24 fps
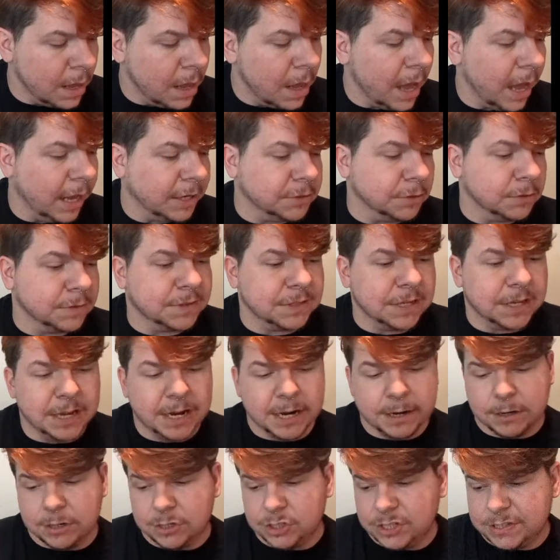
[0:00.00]
And you'll see here
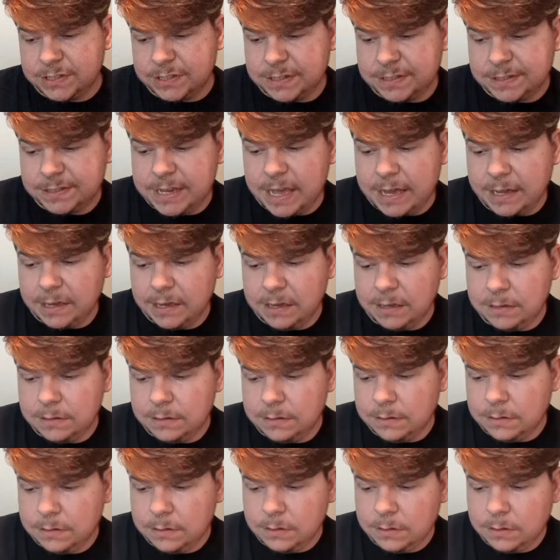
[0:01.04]
in just a second,
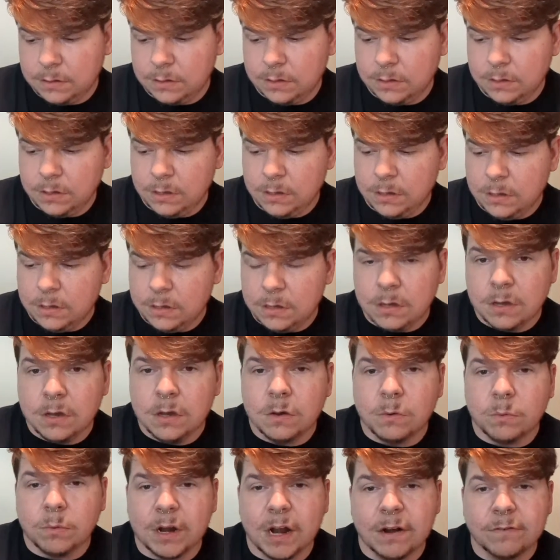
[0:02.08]

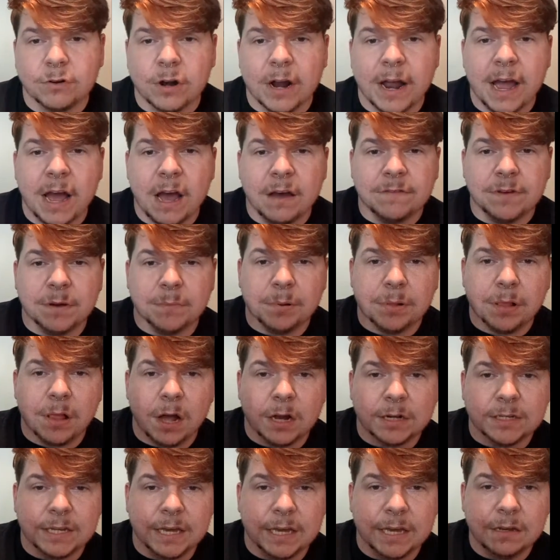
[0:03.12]
whenever I have it
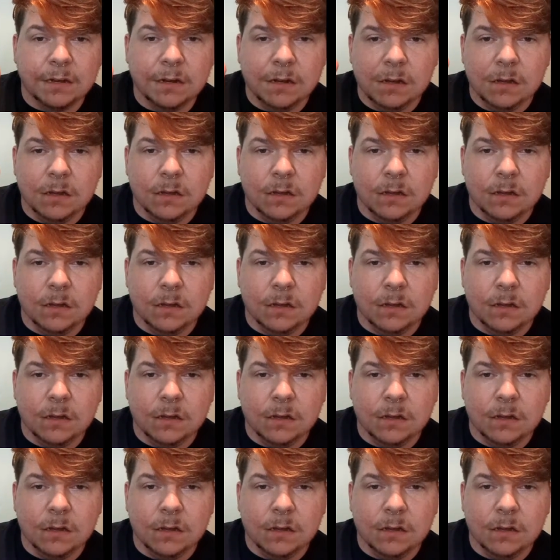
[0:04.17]
plugged in,